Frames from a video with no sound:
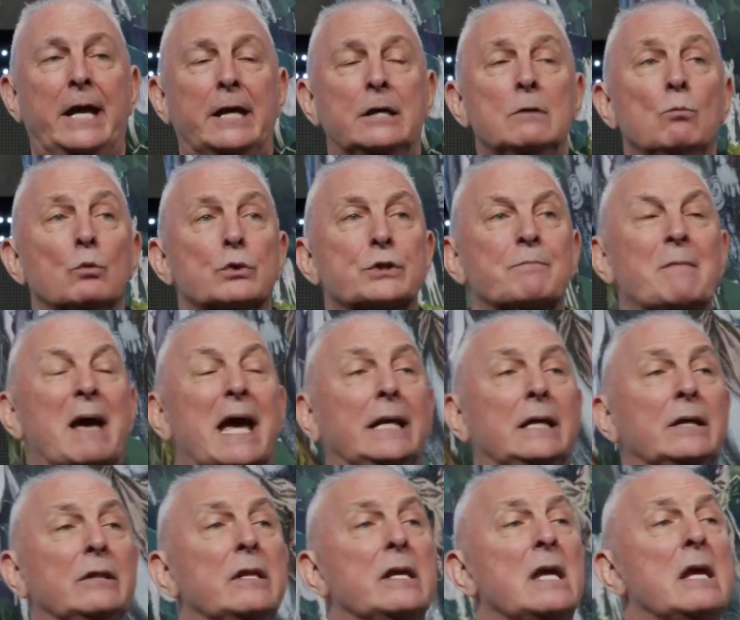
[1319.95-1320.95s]
Adam was
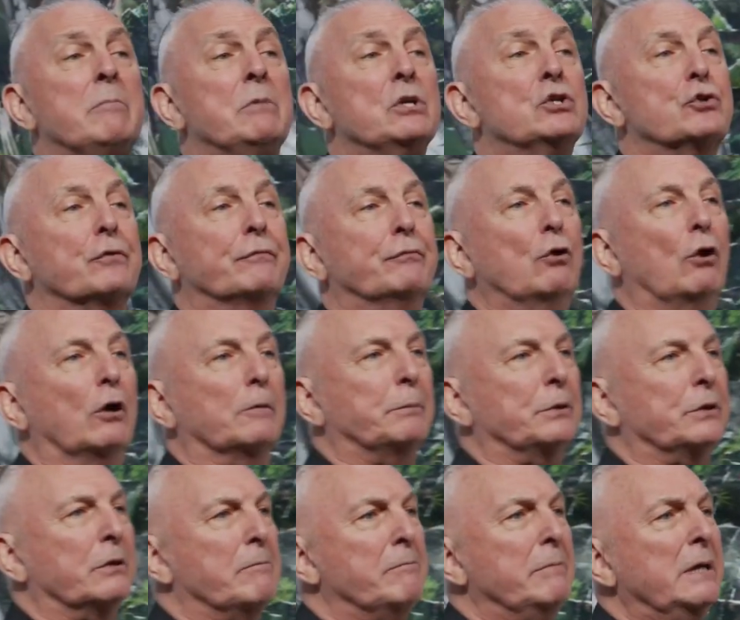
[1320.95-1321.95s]
made in the image of God,
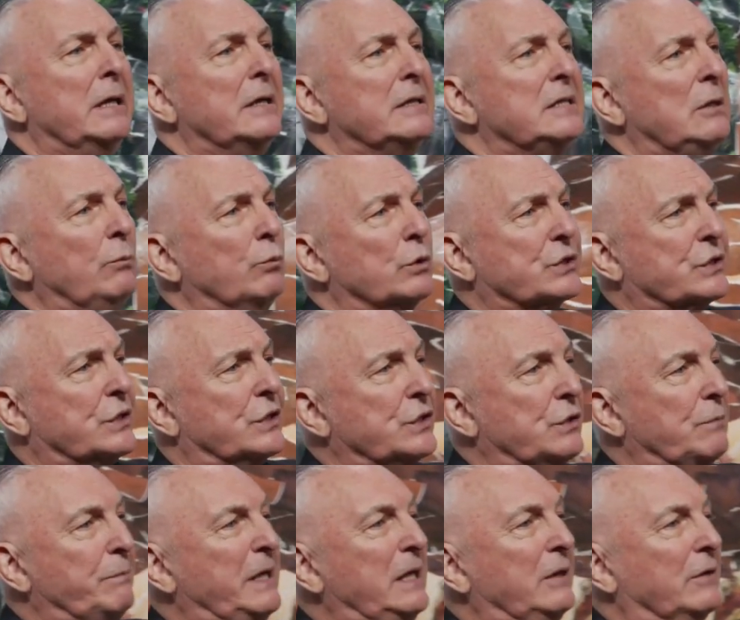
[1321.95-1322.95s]
but the minute he was
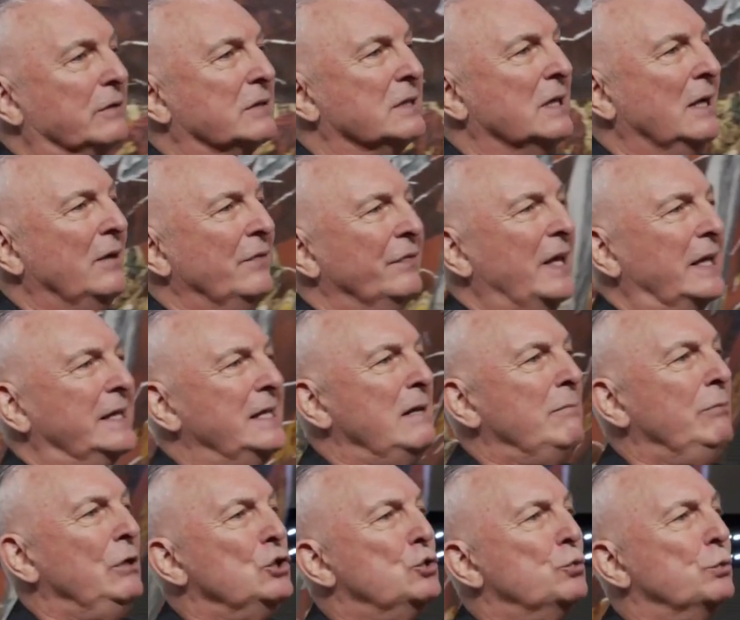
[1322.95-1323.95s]
disobedient, that
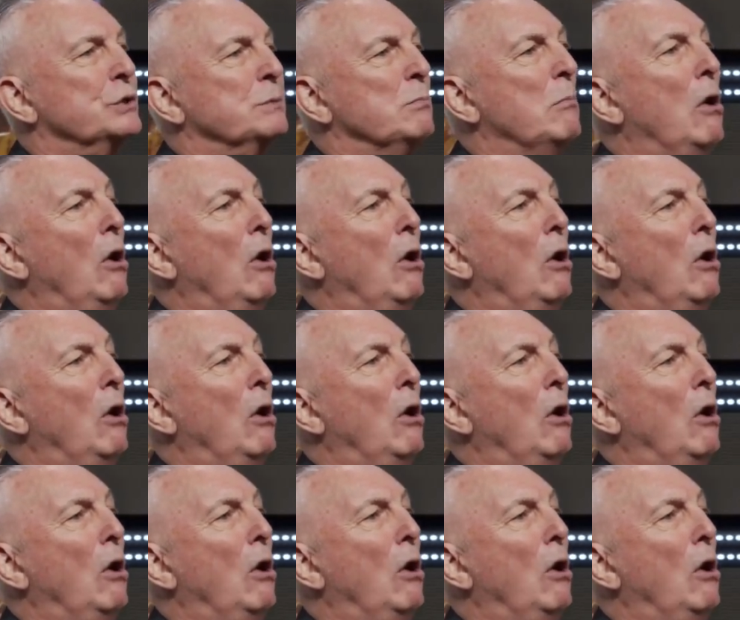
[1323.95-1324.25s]
image was